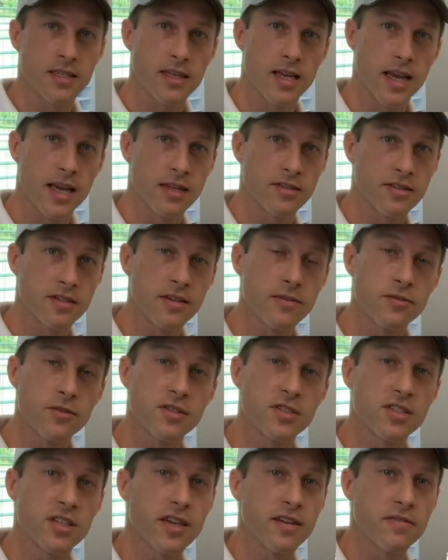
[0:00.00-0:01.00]
has different
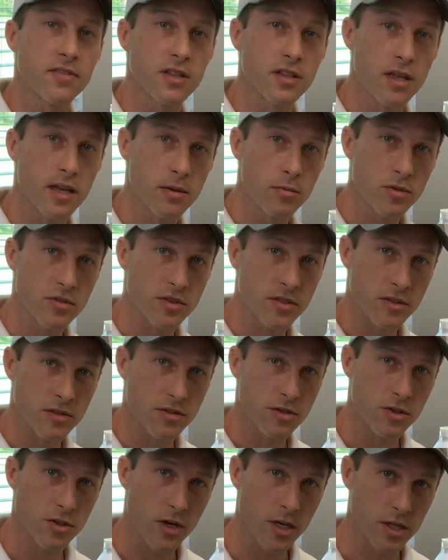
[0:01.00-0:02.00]
safety labels and
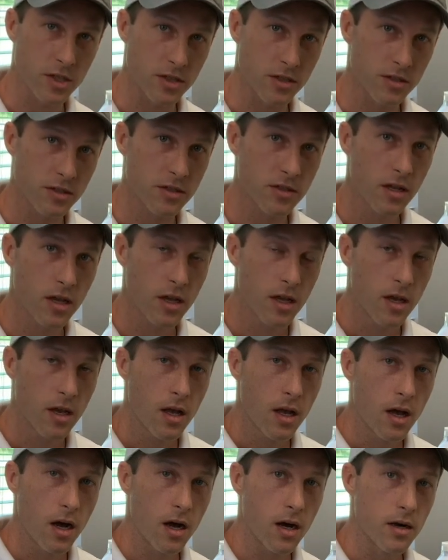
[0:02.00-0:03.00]
instructions.
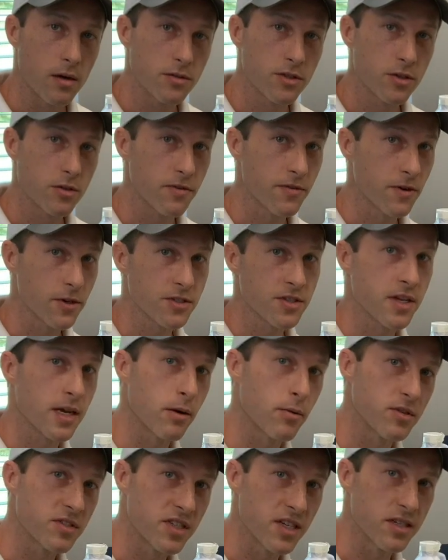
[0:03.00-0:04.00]
So the first thing I
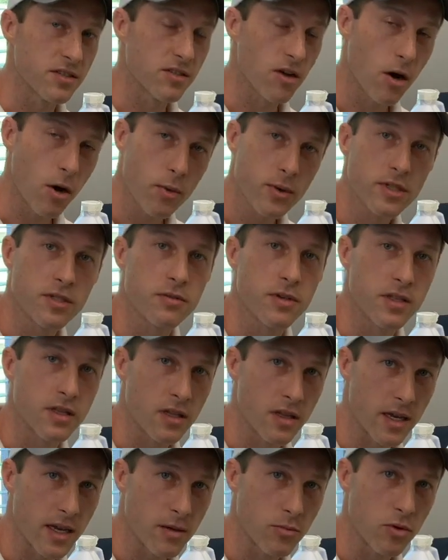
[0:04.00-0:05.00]
want to say is always read the
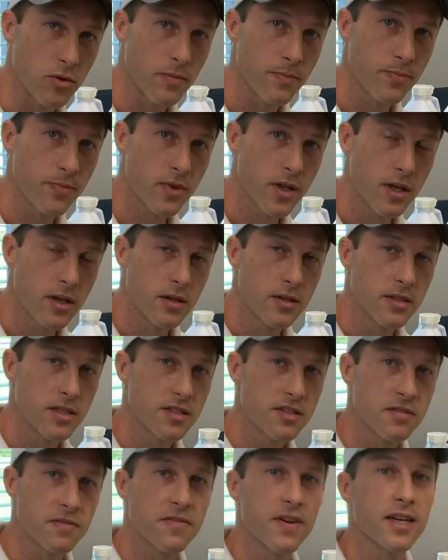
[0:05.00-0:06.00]
label.
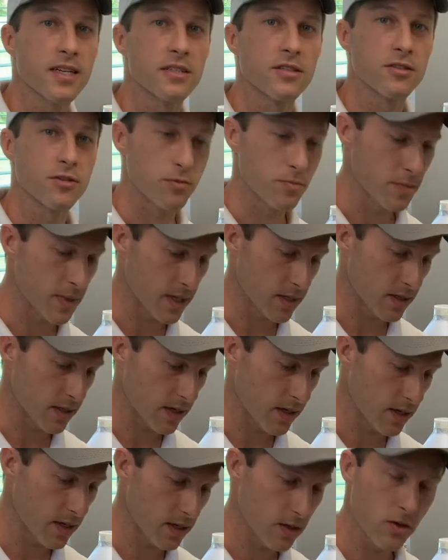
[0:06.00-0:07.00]
Disinfectants are meant to
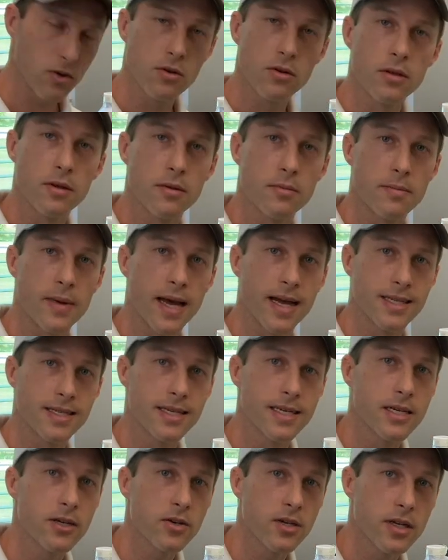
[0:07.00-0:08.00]
kill
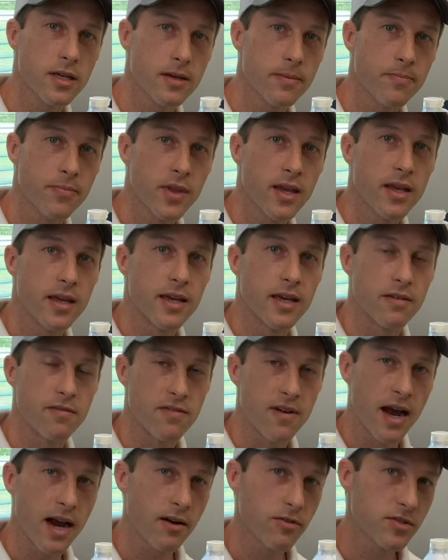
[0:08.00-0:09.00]
bacteria and
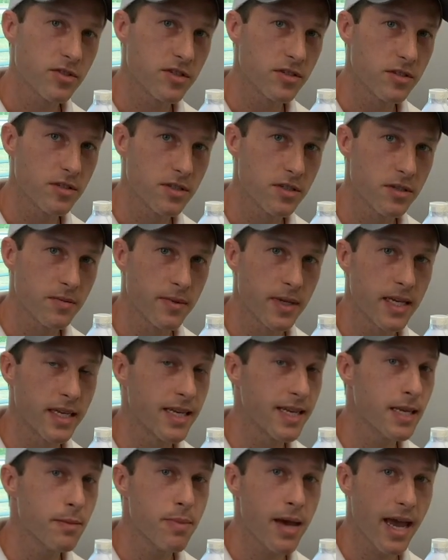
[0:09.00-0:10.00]
viruses and
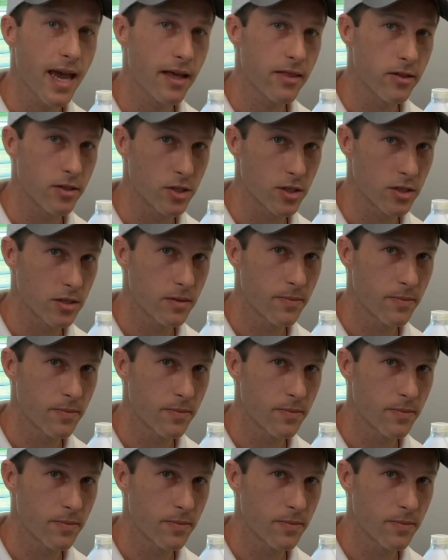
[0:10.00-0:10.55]
any pathogen,